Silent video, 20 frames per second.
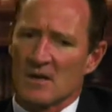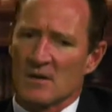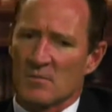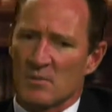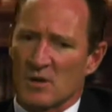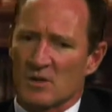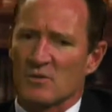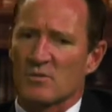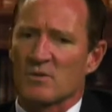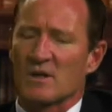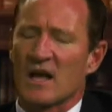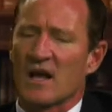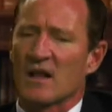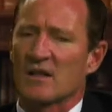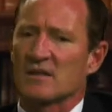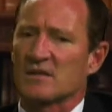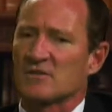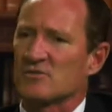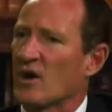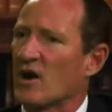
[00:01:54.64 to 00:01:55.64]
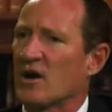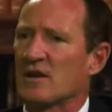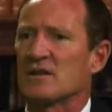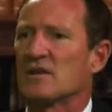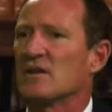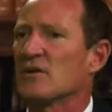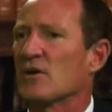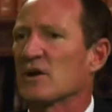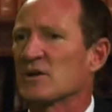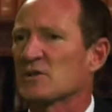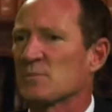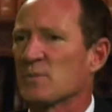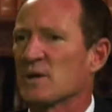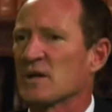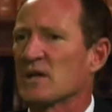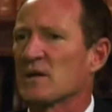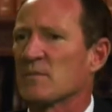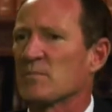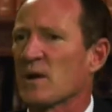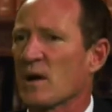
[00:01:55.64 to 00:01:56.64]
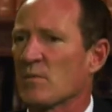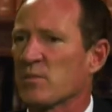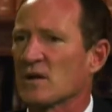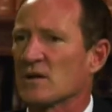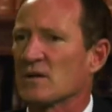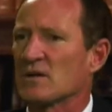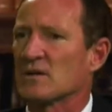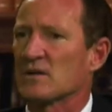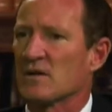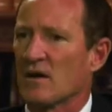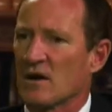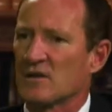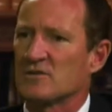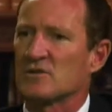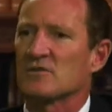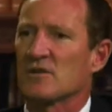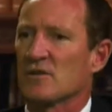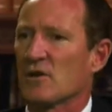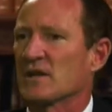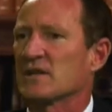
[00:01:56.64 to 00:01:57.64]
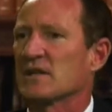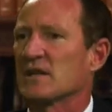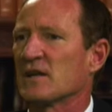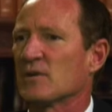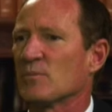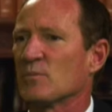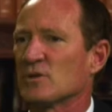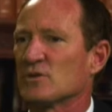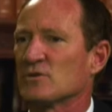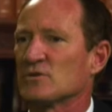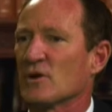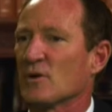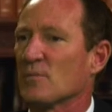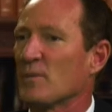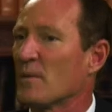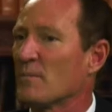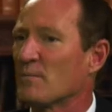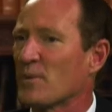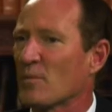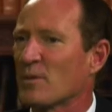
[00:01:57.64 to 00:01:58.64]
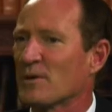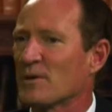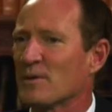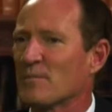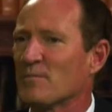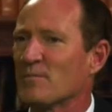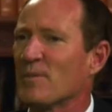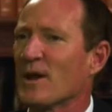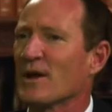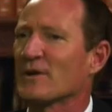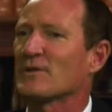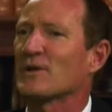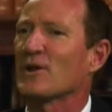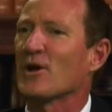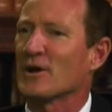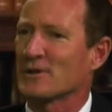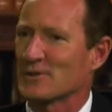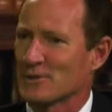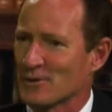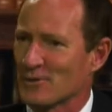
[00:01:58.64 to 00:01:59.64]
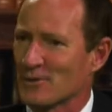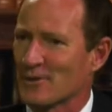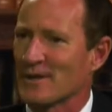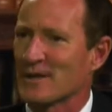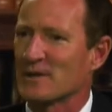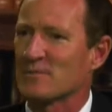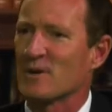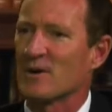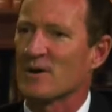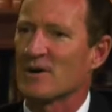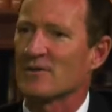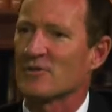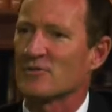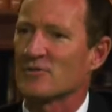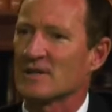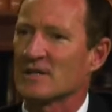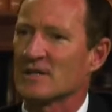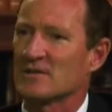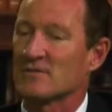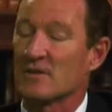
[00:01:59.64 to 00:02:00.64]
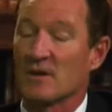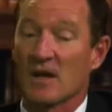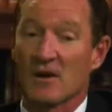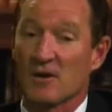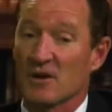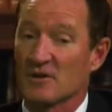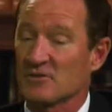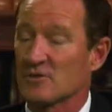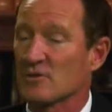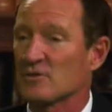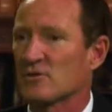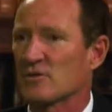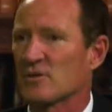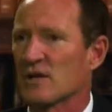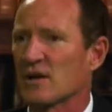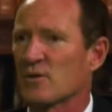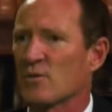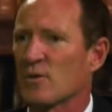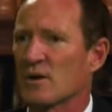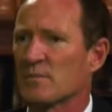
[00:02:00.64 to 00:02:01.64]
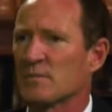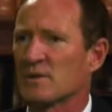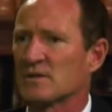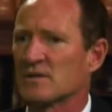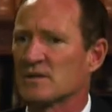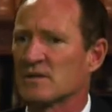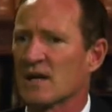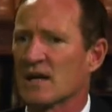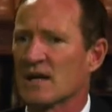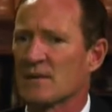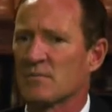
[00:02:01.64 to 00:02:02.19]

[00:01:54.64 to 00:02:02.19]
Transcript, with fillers: But the reality is I didn't like speaking publicly. I just like to get on with the job. I'm probably the bloke that likes to do things behind the scenes, and I still do that quite a bit today.